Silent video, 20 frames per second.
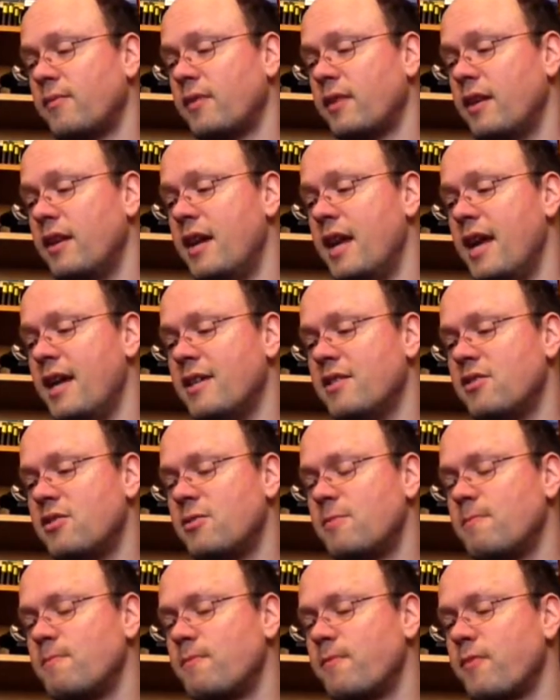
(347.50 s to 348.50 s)

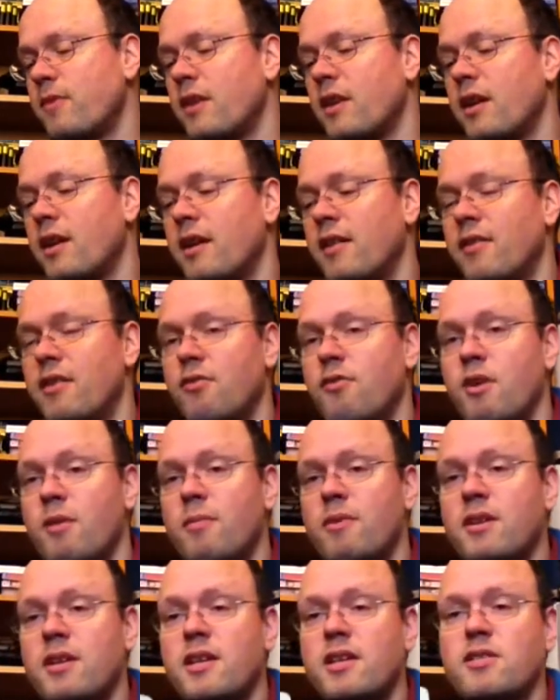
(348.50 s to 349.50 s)
NES. The
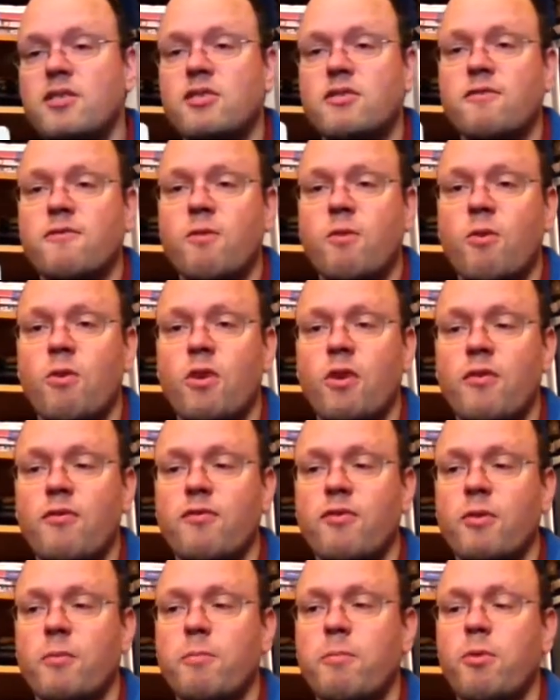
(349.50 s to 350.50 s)
ribbon is for
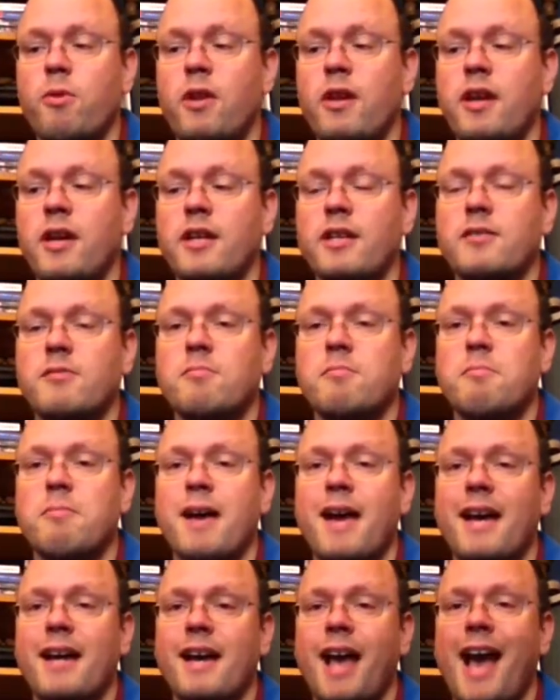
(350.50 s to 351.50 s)
pulling it
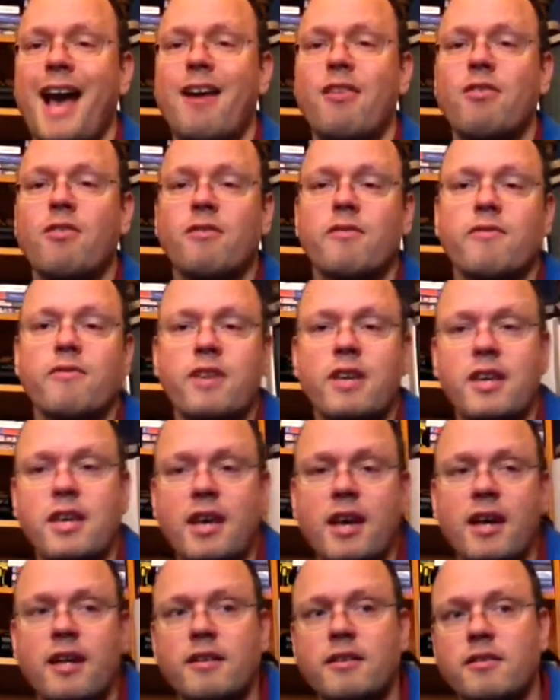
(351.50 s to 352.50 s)
back out of
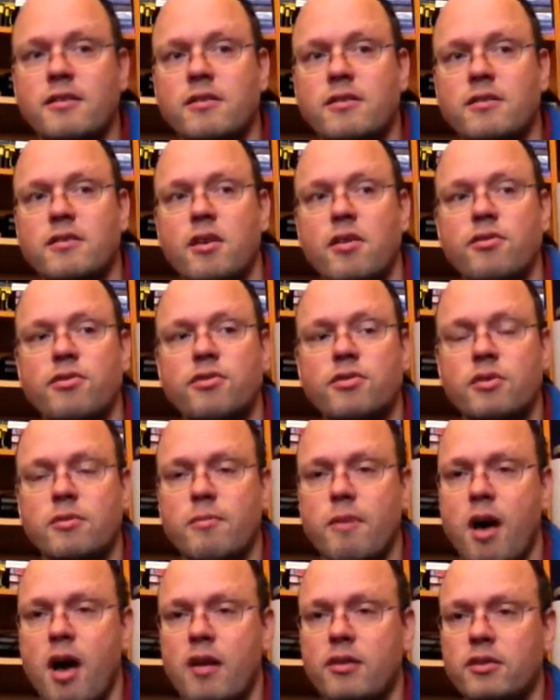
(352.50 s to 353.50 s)
the toaster
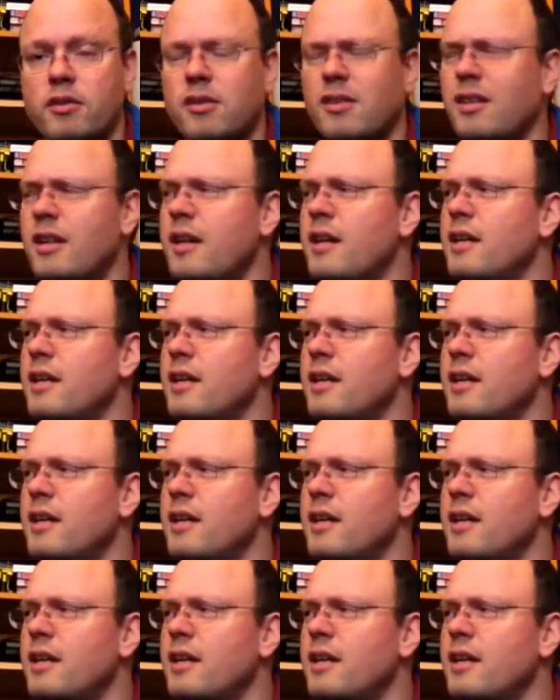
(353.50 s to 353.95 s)
model.